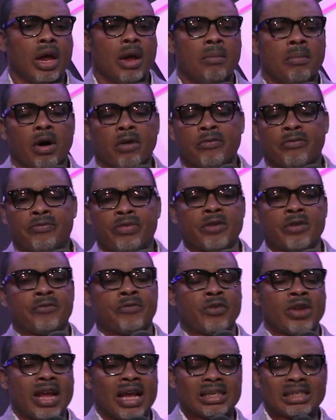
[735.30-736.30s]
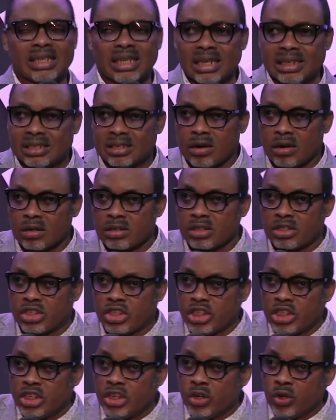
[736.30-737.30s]
but faithfulness is
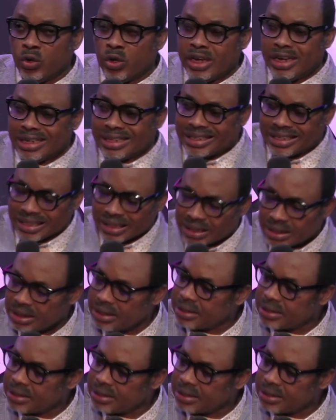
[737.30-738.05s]
continuity.